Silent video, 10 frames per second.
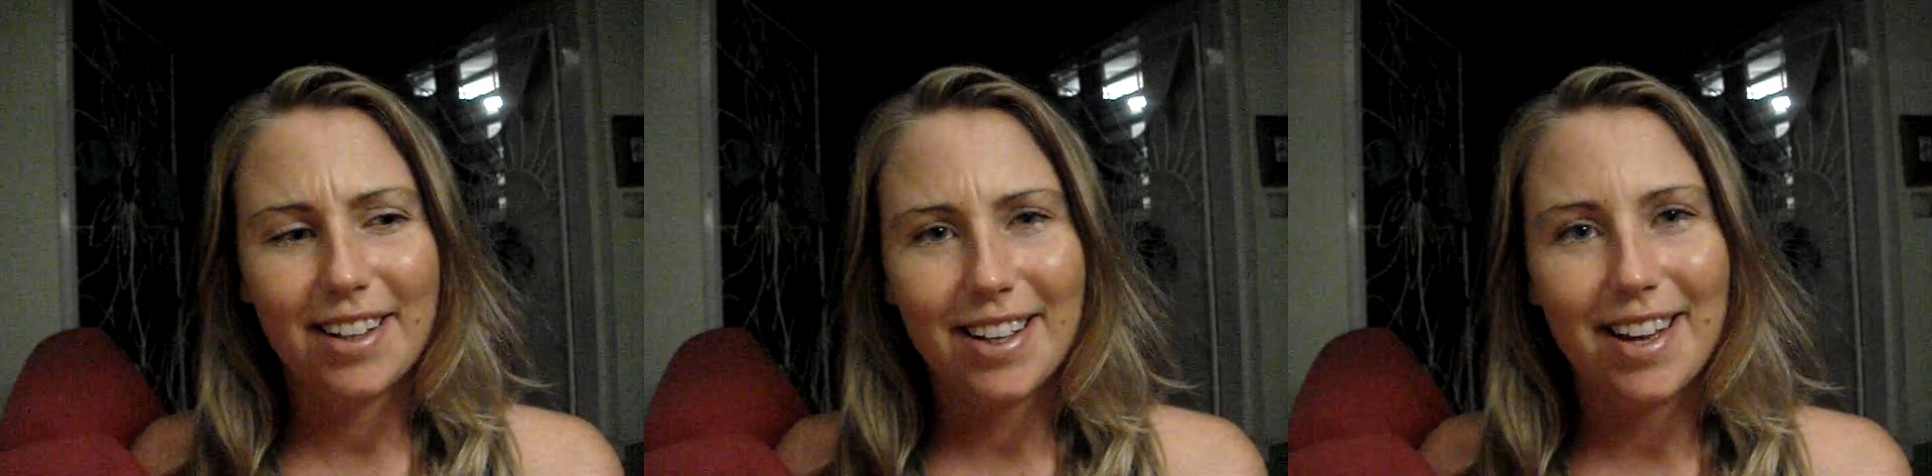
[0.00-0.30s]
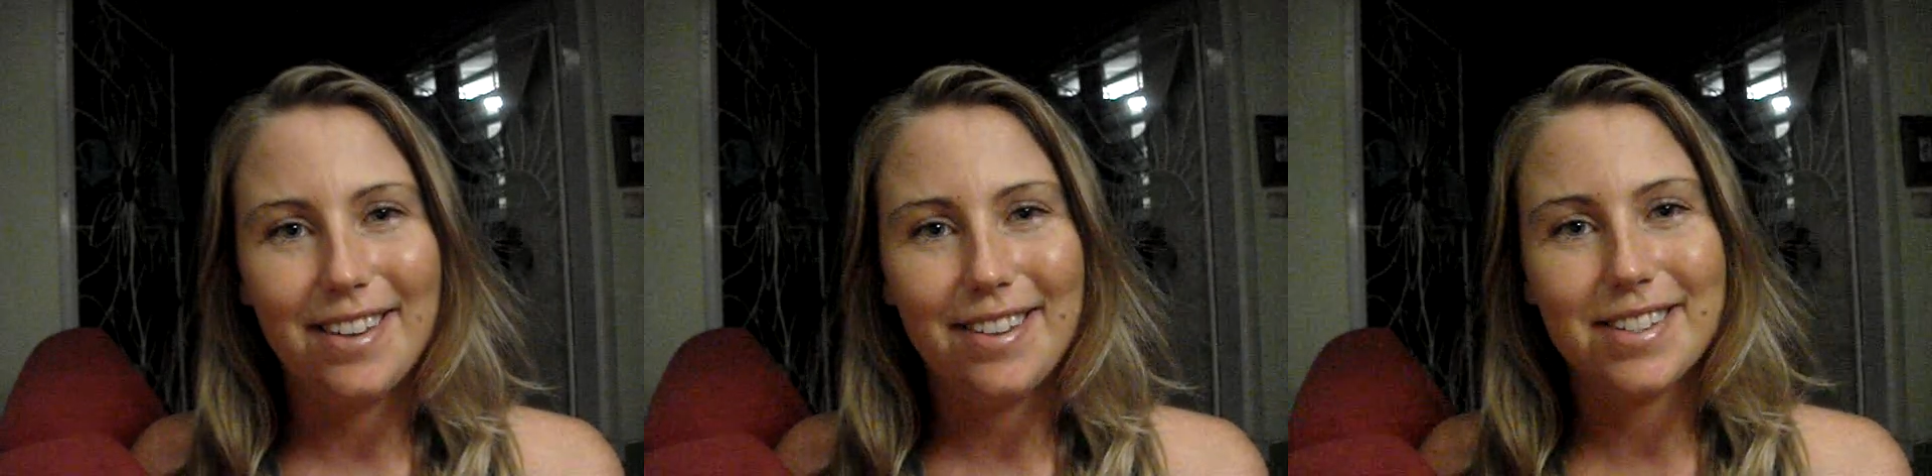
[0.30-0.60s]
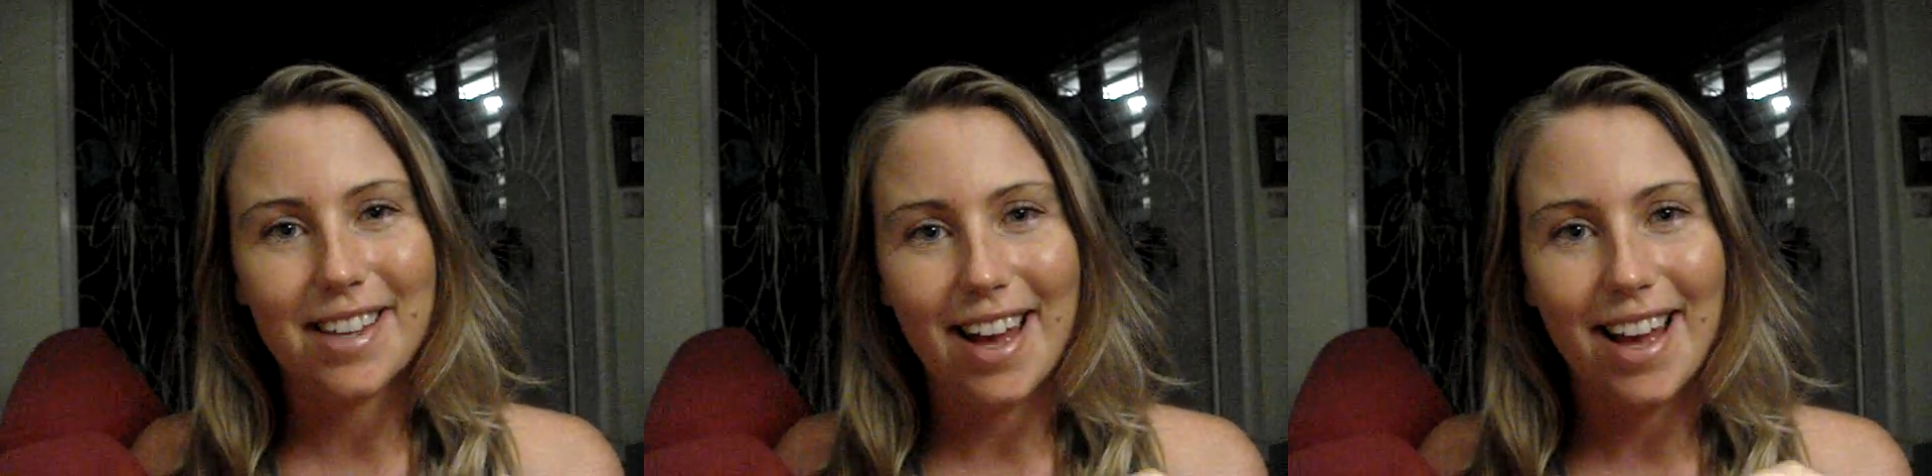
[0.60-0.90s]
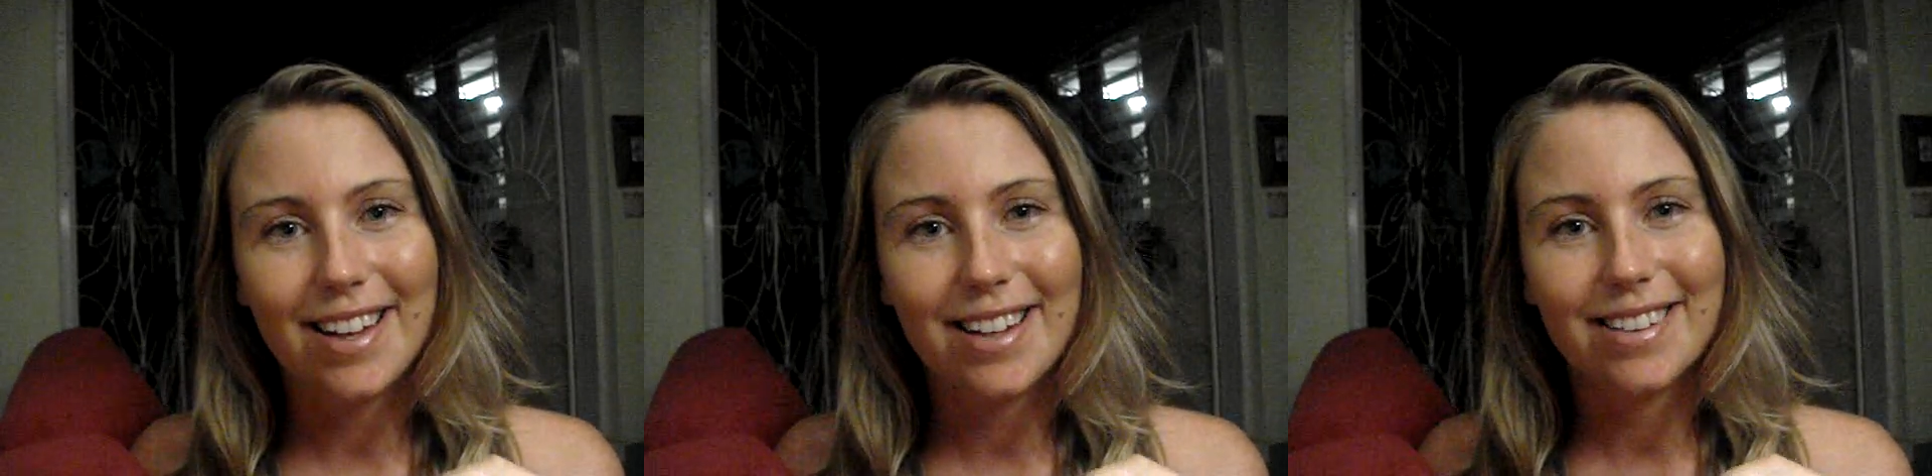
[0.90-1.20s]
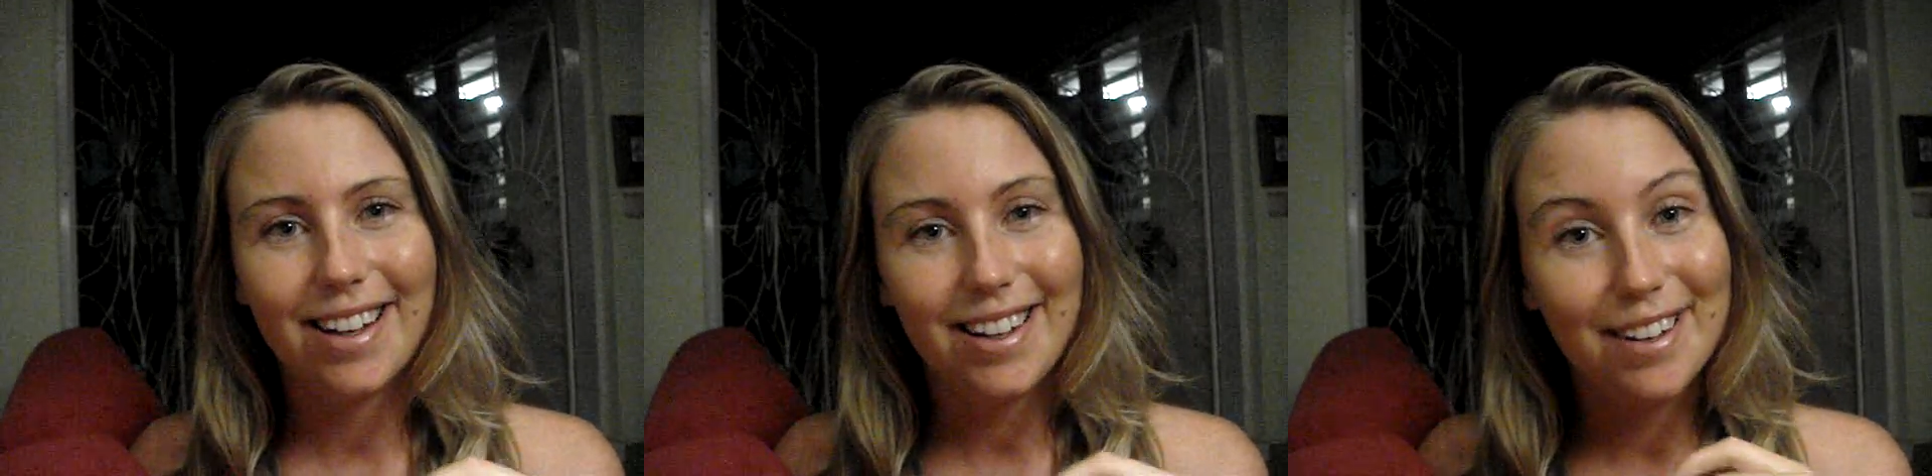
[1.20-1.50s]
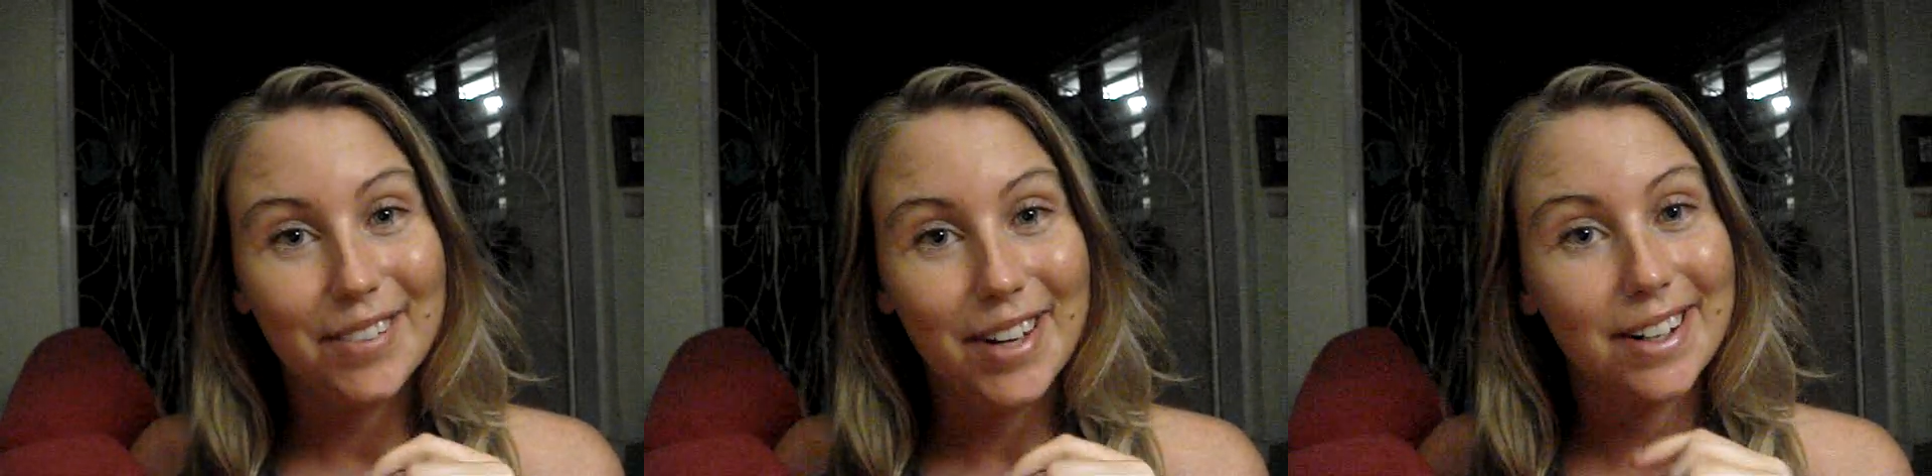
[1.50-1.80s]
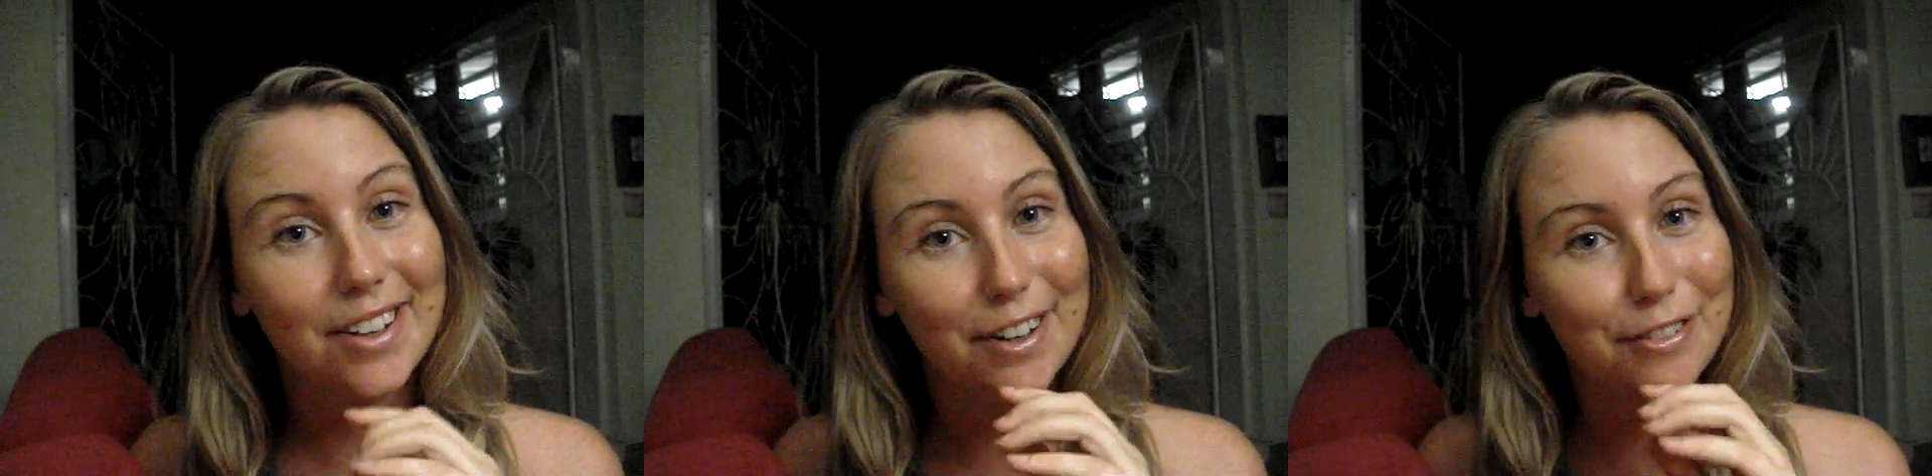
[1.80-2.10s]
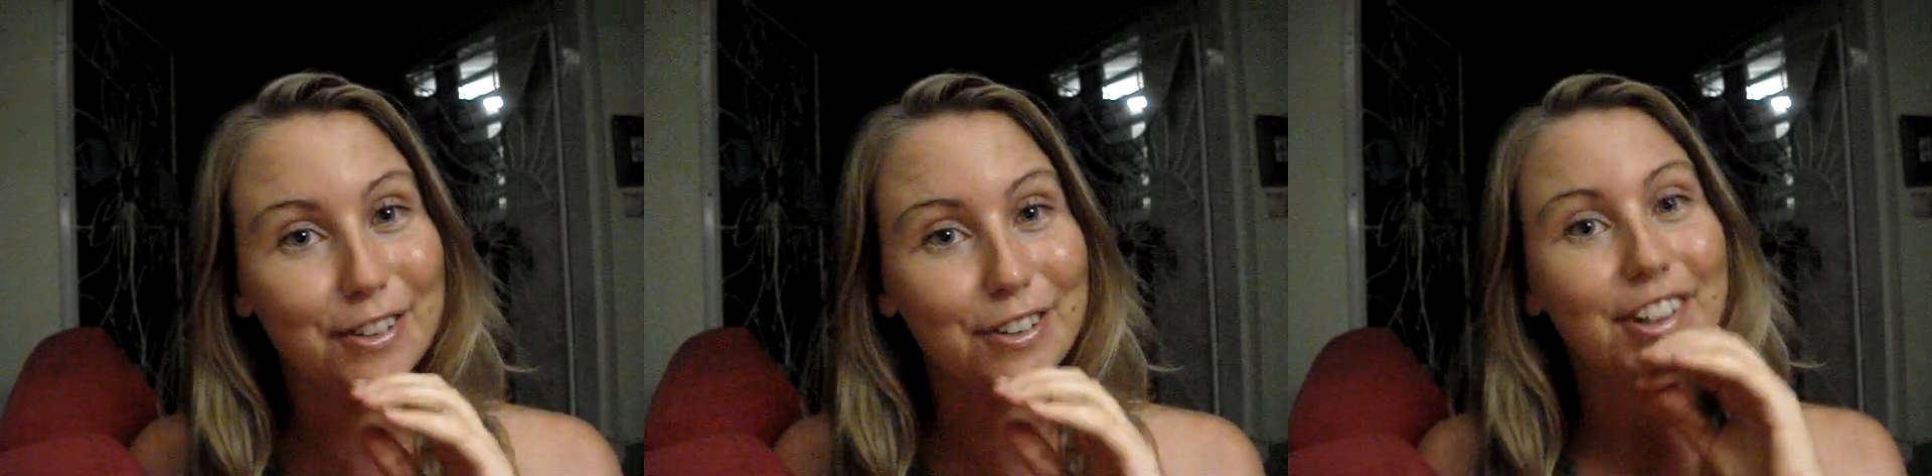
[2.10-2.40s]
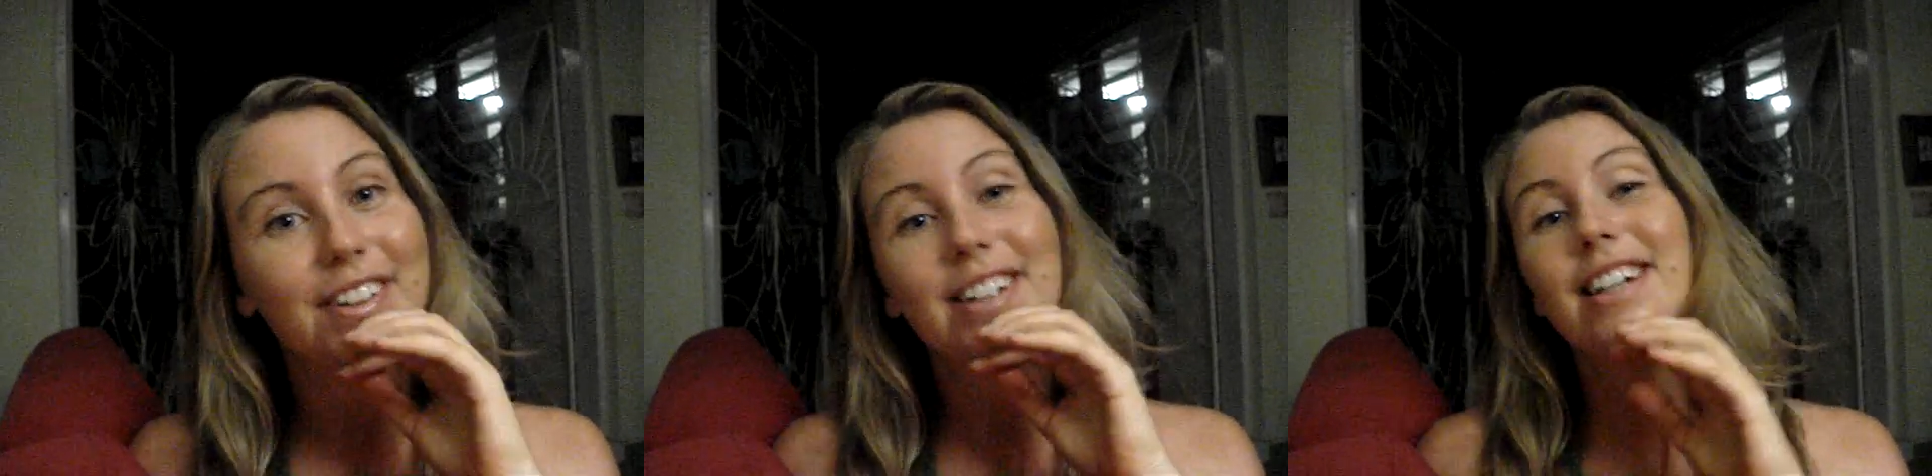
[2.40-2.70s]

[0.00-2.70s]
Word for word: I can get used to that. I love eating a lot of fruit.